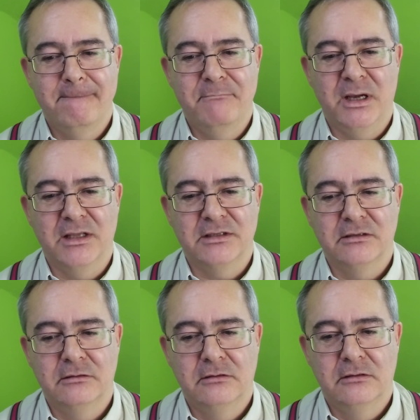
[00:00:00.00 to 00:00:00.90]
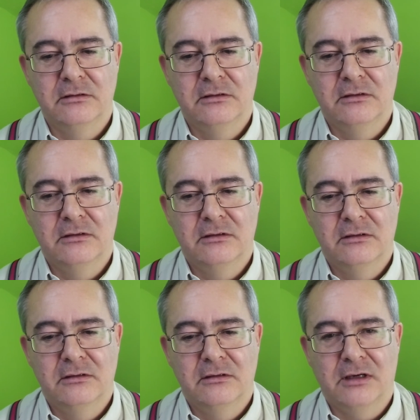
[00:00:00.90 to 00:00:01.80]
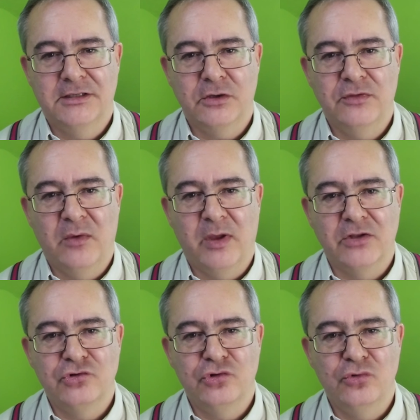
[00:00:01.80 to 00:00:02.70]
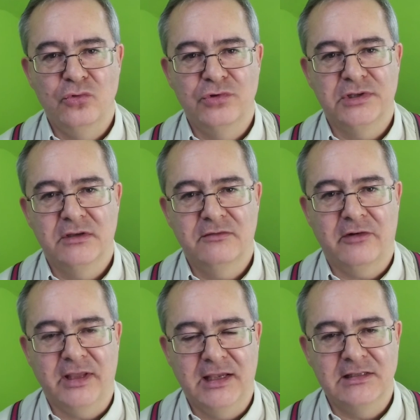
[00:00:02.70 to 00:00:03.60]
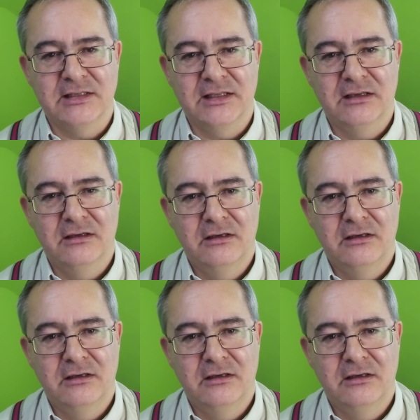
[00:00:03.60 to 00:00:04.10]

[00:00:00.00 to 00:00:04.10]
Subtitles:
But I don't think we can choose very easily